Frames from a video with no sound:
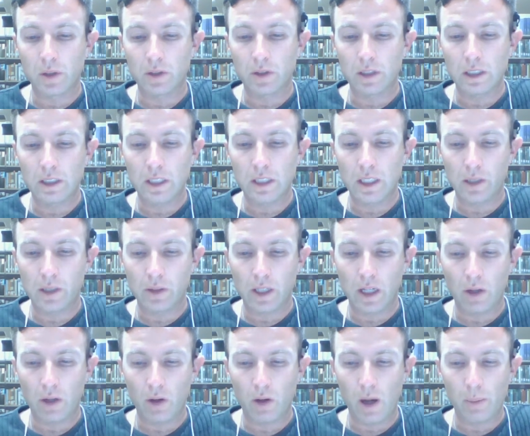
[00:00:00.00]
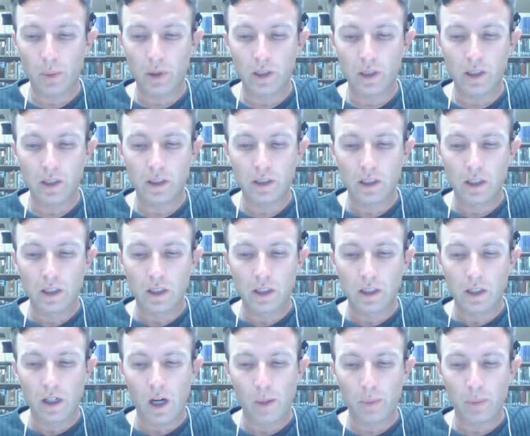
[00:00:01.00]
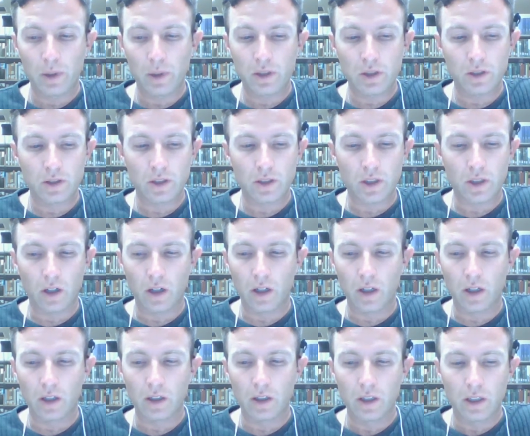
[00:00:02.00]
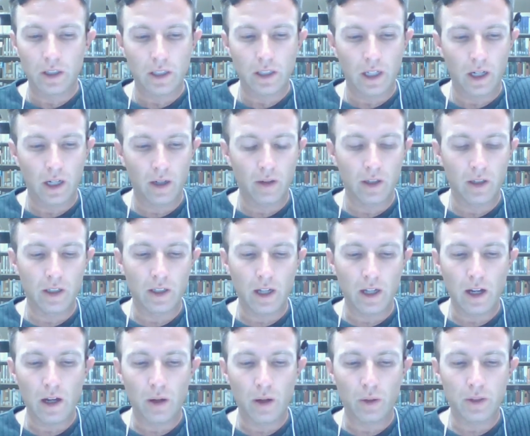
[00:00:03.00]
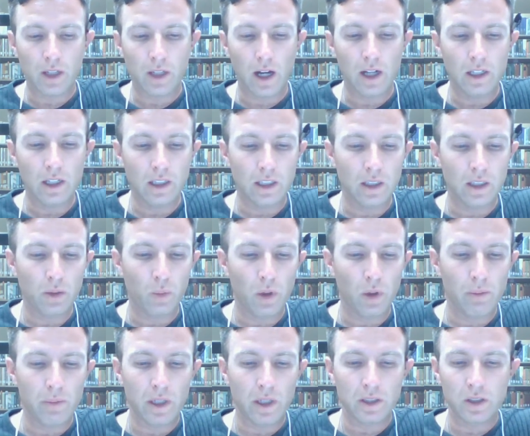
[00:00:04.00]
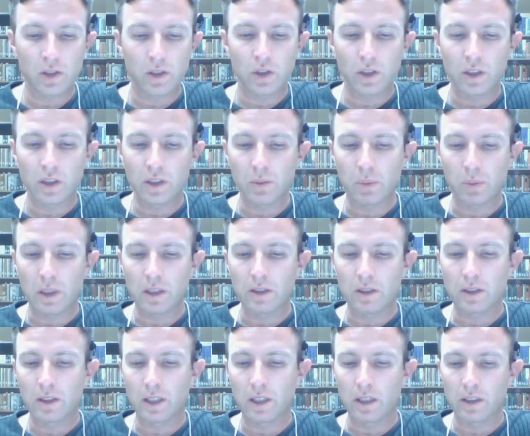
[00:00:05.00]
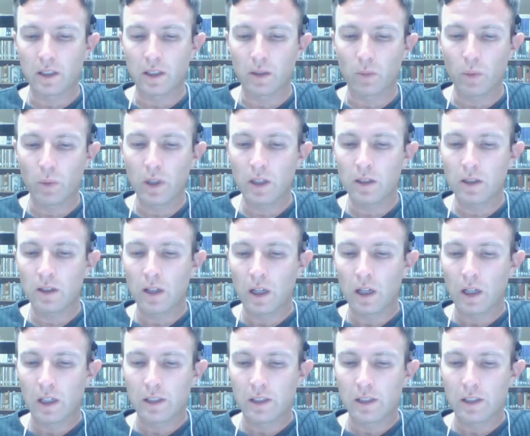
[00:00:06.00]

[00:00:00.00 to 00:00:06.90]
are detailed how operations are carried out, i.e. what message is being sent and when.